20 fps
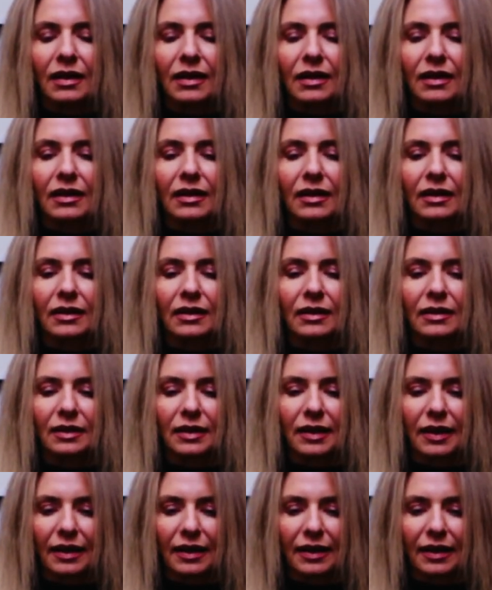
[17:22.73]

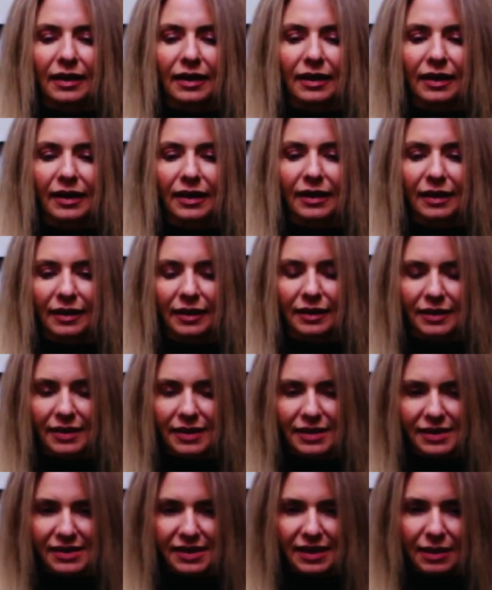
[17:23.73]
Okay, and
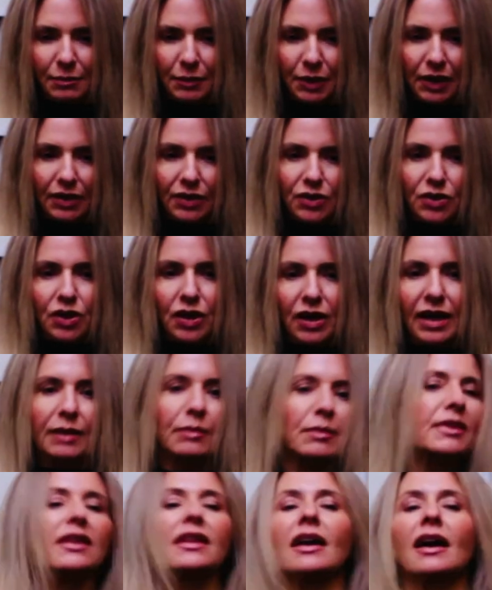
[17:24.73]
this time we can try
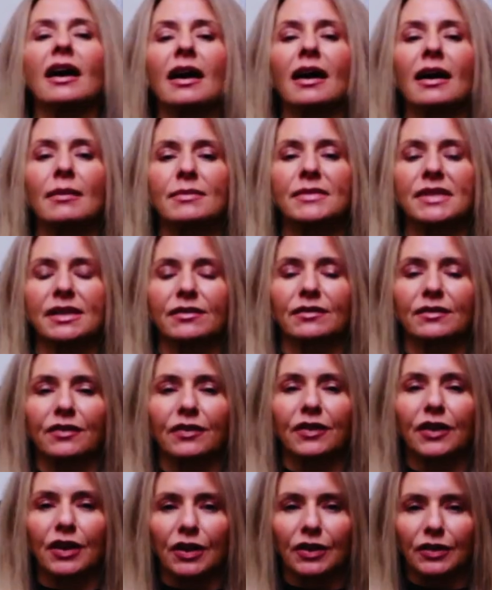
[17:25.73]
with the arms in
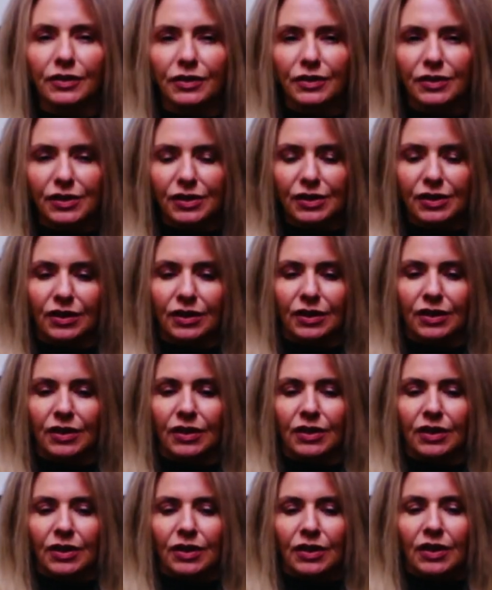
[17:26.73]
front,
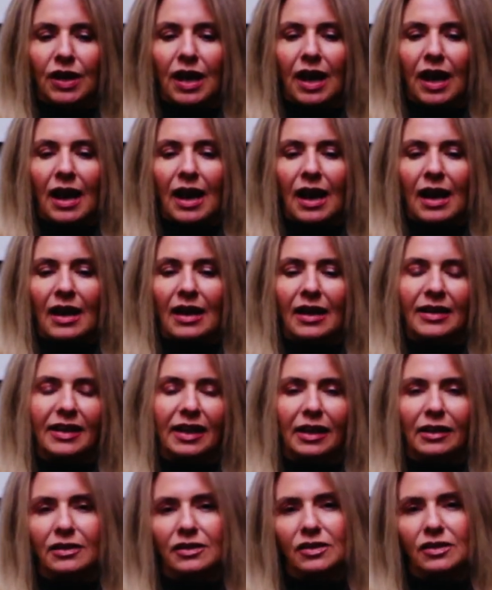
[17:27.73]
and you
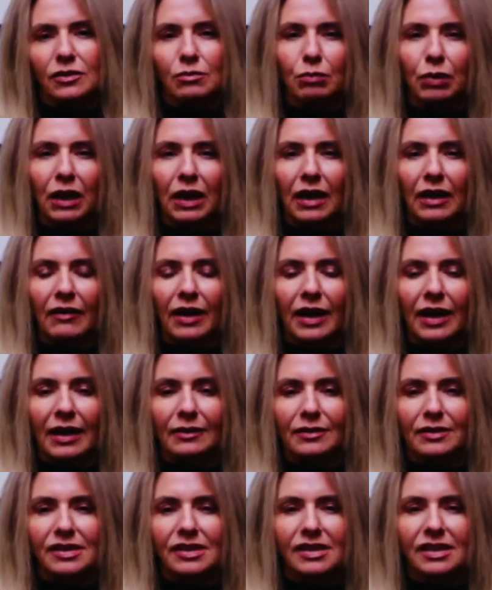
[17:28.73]
can play
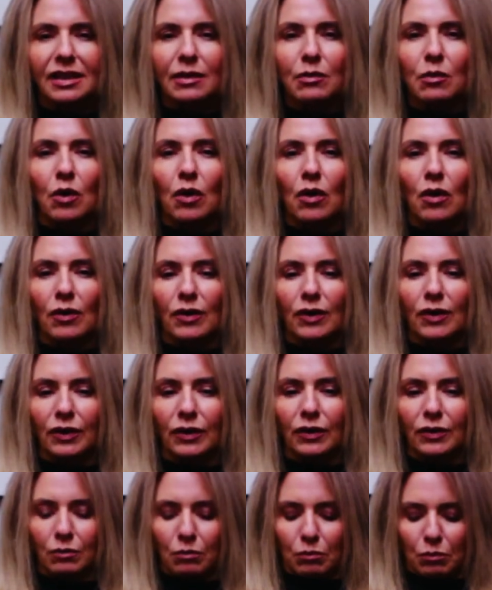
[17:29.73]
around, see what
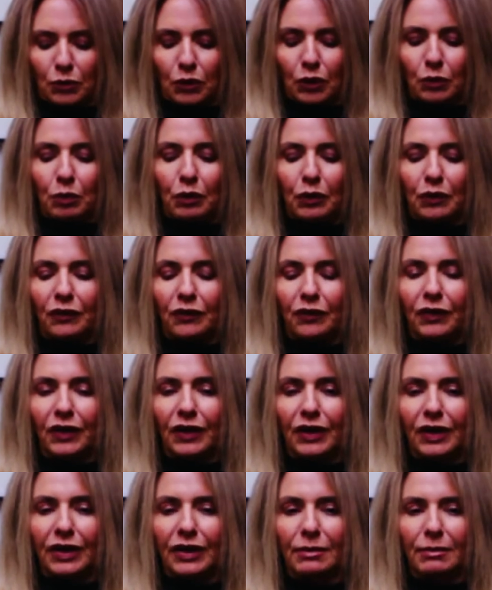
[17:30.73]
you
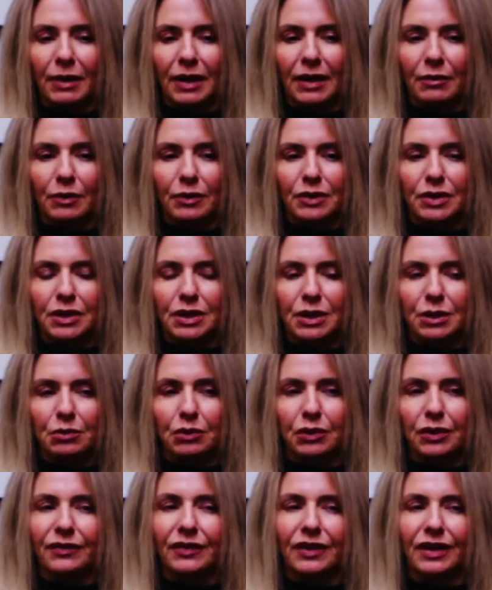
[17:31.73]
prefer. You might want to do
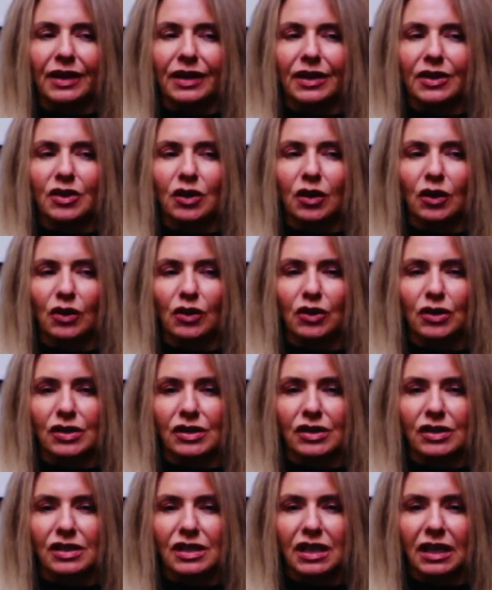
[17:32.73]
one of each, or
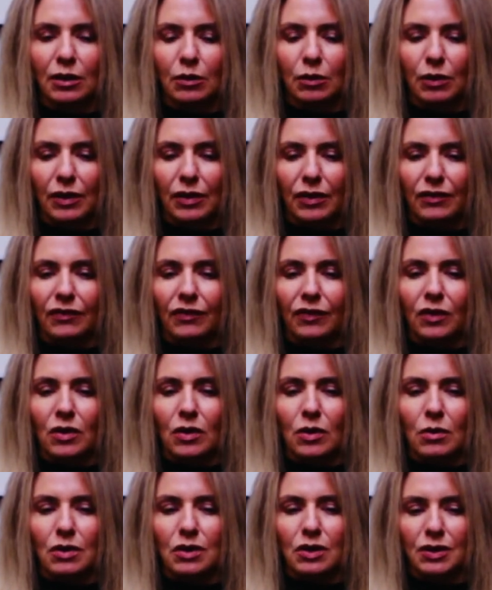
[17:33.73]
just stick with
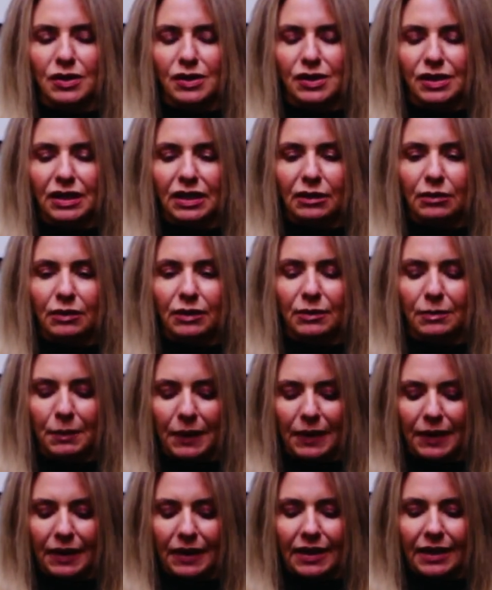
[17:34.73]
forward or stick with
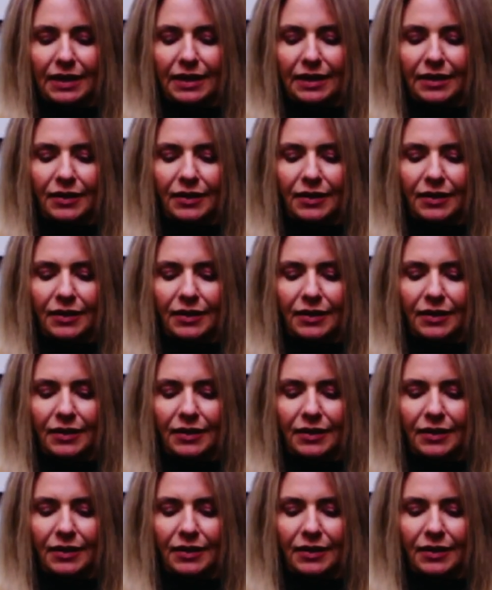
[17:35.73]
back.